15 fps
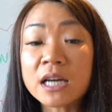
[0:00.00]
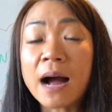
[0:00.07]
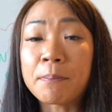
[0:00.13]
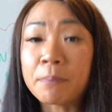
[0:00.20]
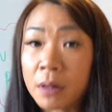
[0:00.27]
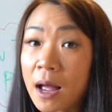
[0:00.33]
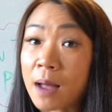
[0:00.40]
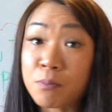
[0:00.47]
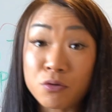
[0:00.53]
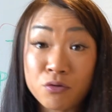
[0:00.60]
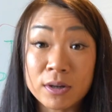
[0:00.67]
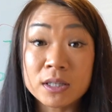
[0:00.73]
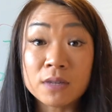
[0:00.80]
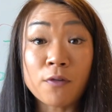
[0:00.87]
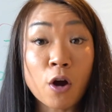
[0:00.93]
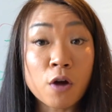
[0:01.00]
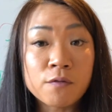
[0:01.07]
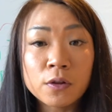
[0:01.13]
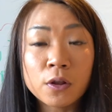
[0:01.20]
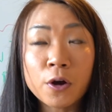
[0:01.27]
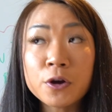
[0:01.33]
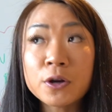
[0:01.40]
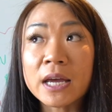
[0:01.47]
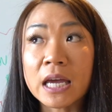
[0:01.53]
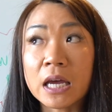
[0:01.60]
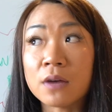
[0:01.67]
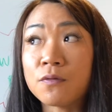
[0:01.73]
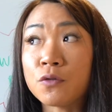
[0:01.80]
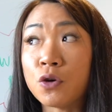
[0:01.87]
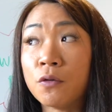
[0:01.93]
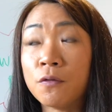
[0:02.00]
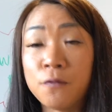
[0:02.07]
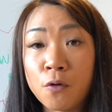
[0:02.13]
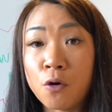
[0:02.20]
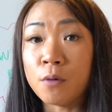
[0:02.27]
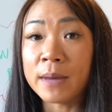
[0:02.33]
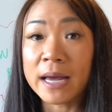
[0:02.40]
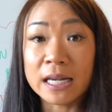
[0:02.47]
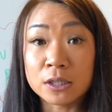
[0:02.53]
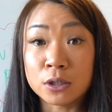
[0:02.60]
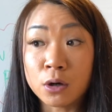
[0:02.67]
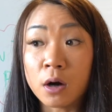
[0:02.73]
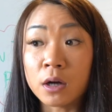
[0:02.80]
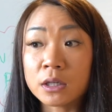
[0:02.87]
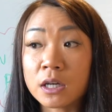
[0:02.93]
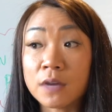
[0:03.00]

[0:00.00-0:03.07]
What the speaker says: apply progressive overload if your form is not,